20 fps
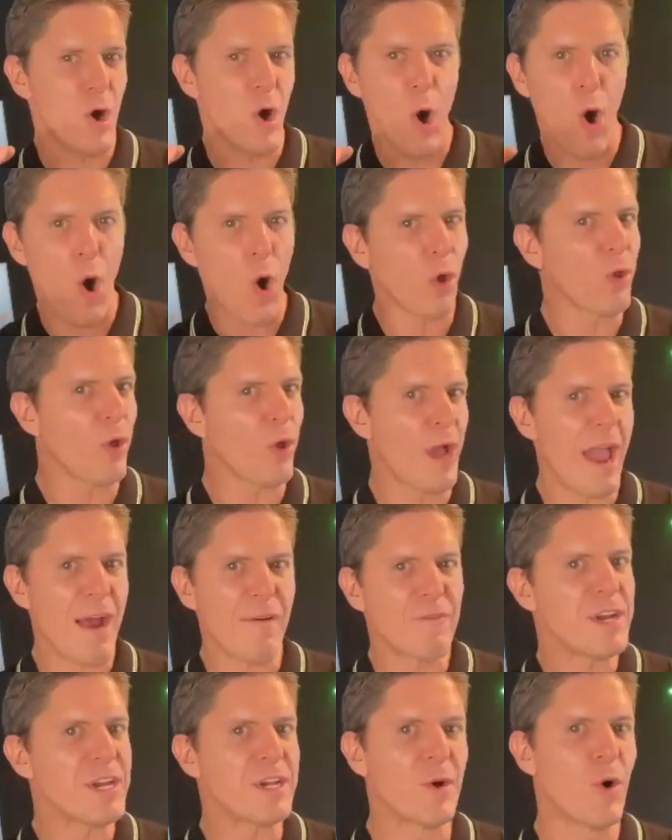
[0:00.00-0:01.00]
all
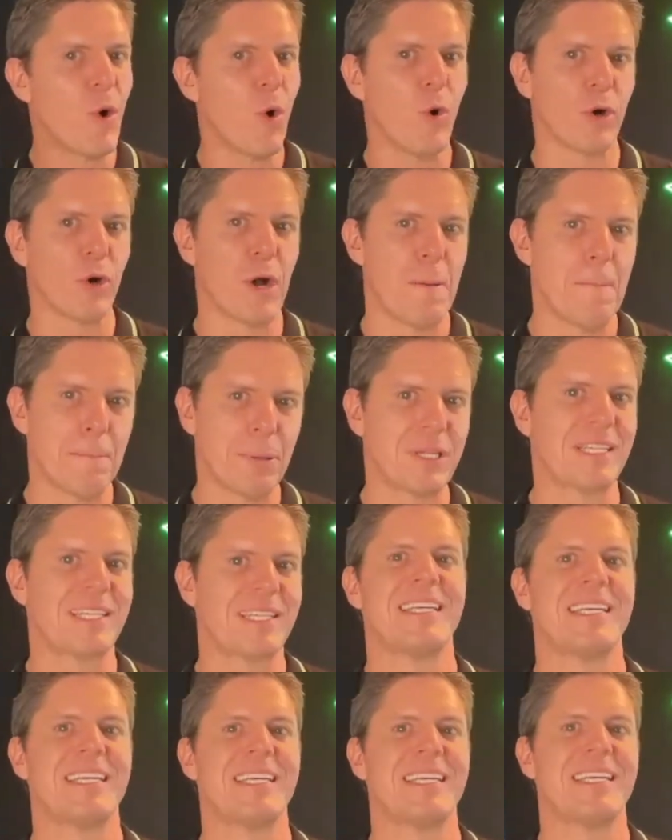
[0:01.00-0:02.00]
every goal
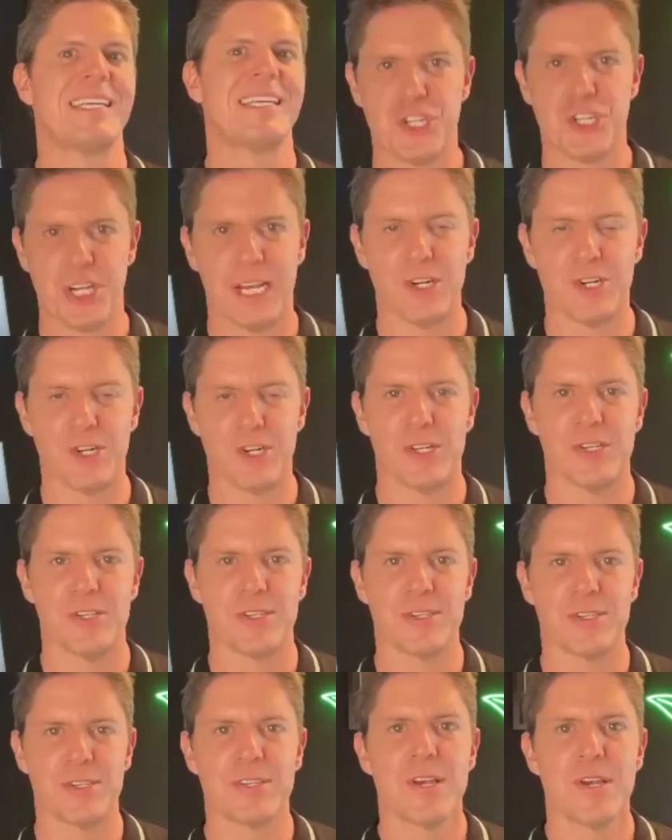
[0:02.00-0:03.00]
completely
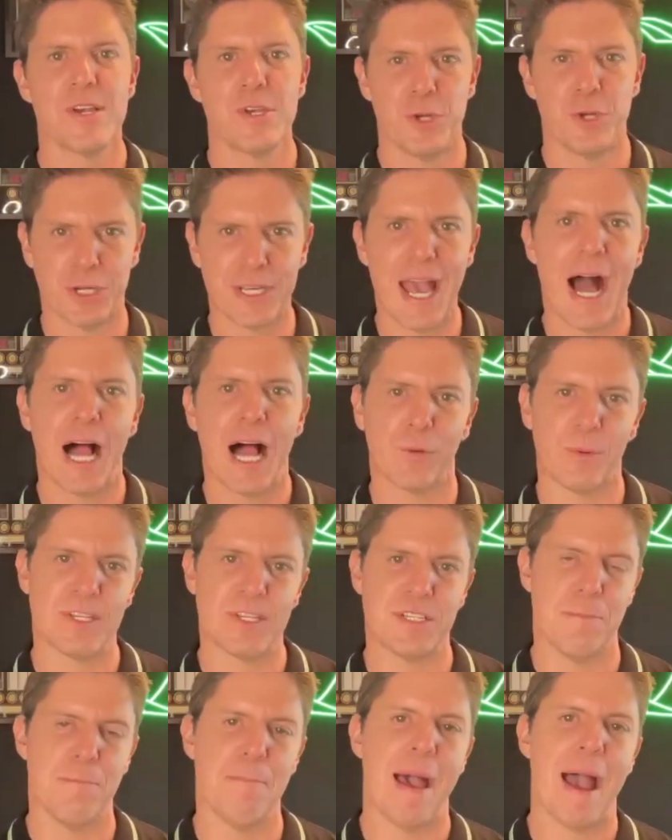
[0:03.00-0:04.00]
changes your
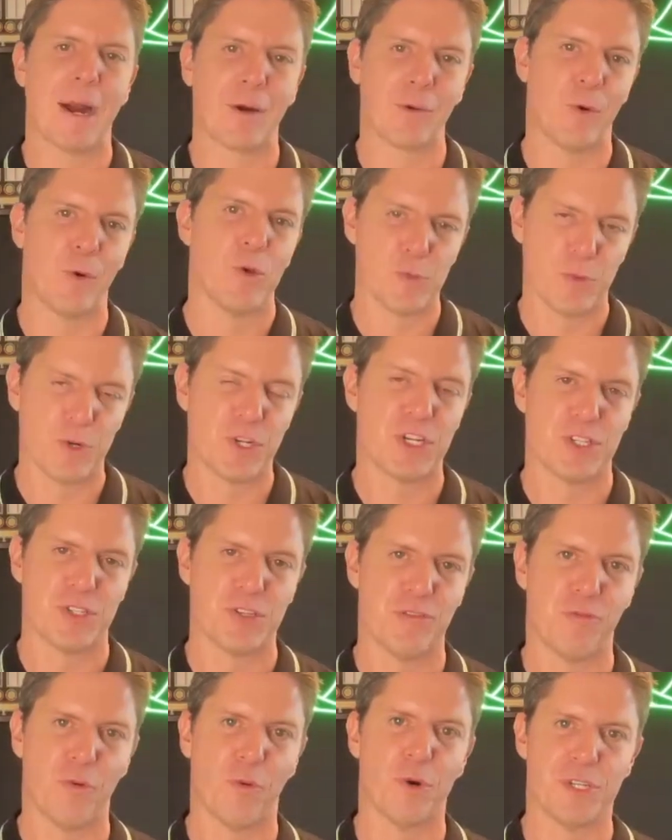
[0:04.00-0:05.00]
calories and macros, which is
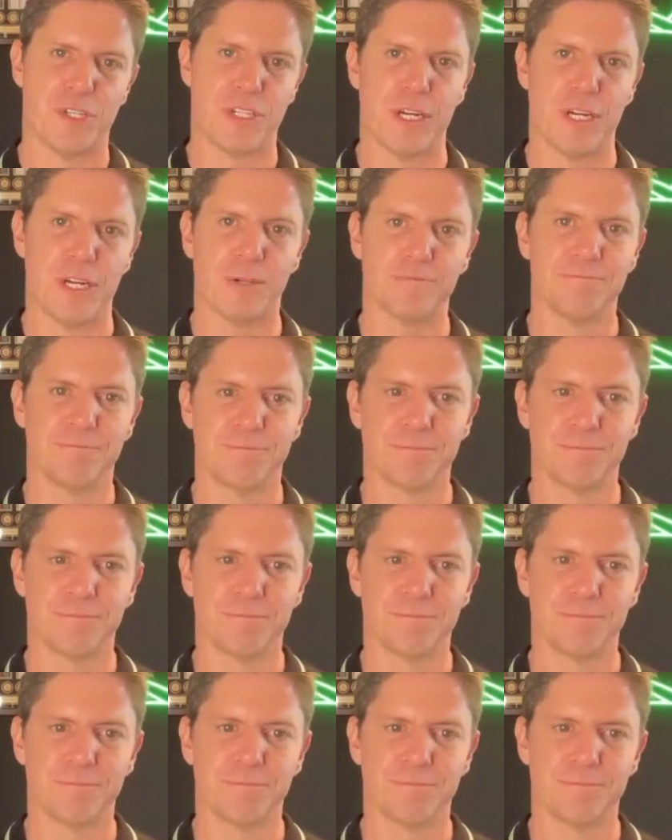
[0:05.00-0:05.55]
the fourth tier.